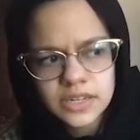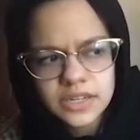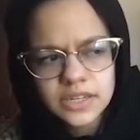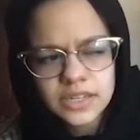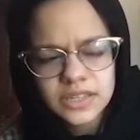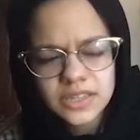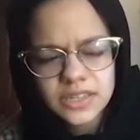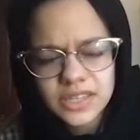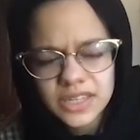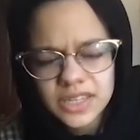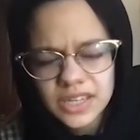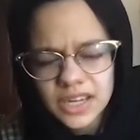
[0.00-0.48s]

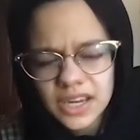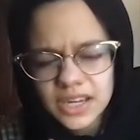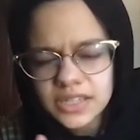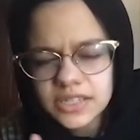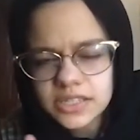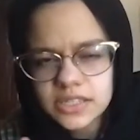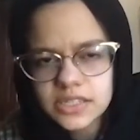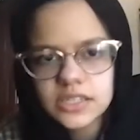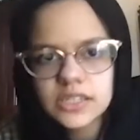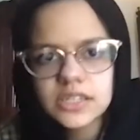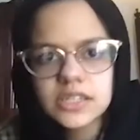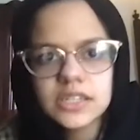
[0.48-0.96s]
the
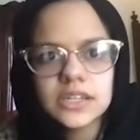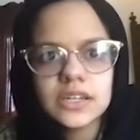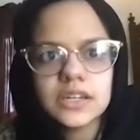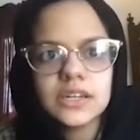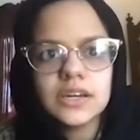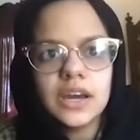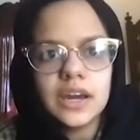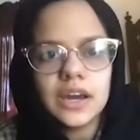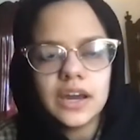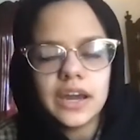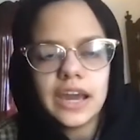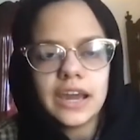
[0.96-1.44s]
idea
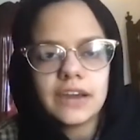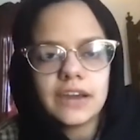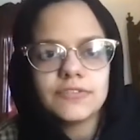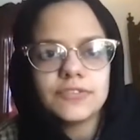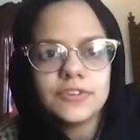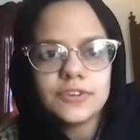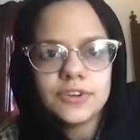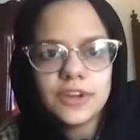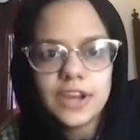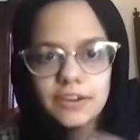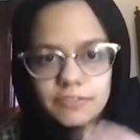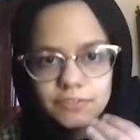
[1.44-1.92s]

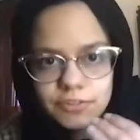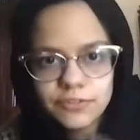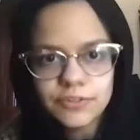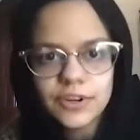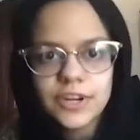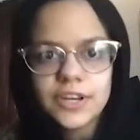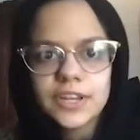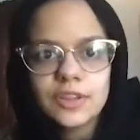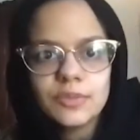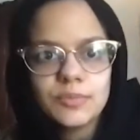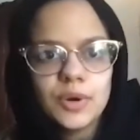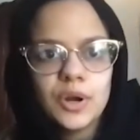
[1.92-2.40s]
after
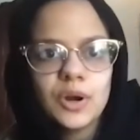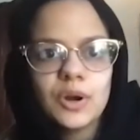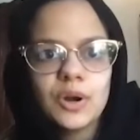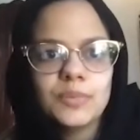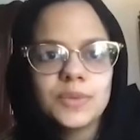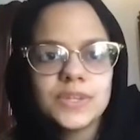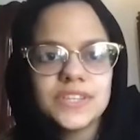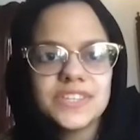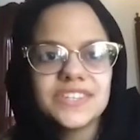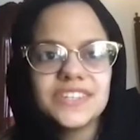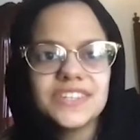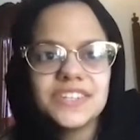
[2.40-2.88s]
writing the poem,
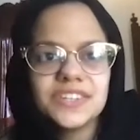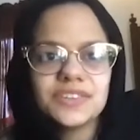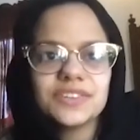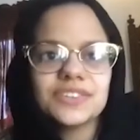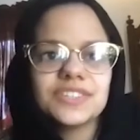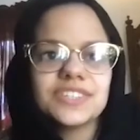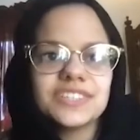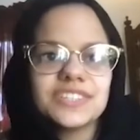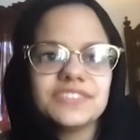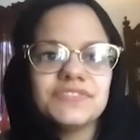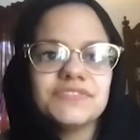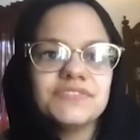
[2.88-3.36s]
it still
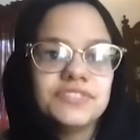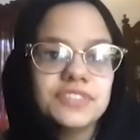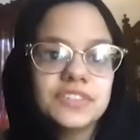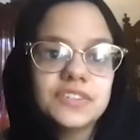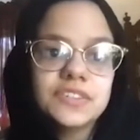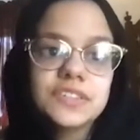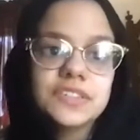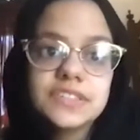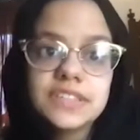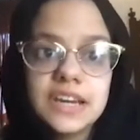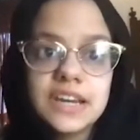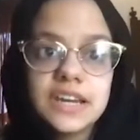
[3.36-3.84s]
didn't
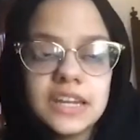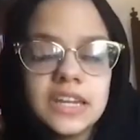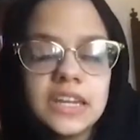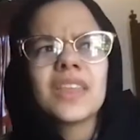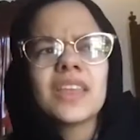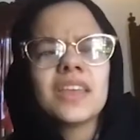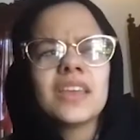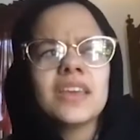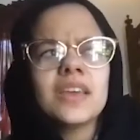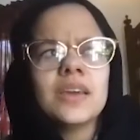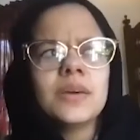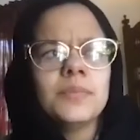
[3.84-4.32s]
feel done.
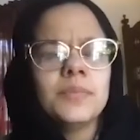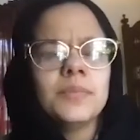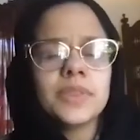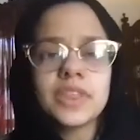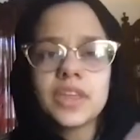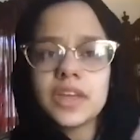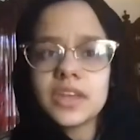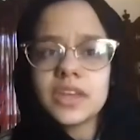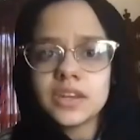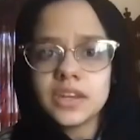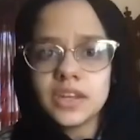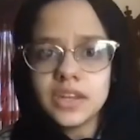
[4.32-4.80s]
But
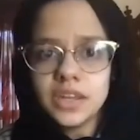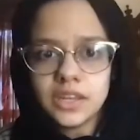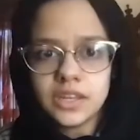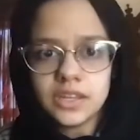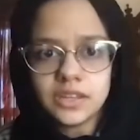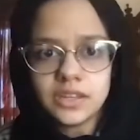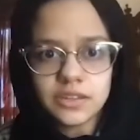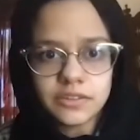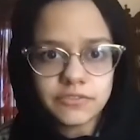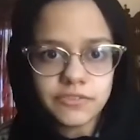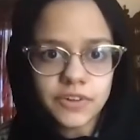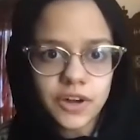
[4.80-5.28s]
then
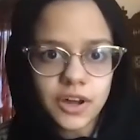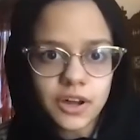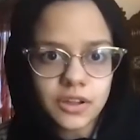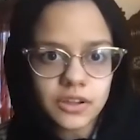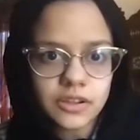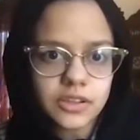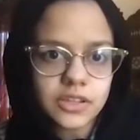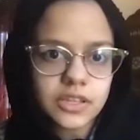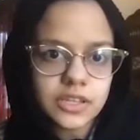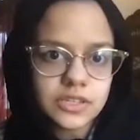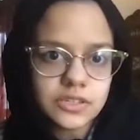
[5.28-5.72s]
in the fall,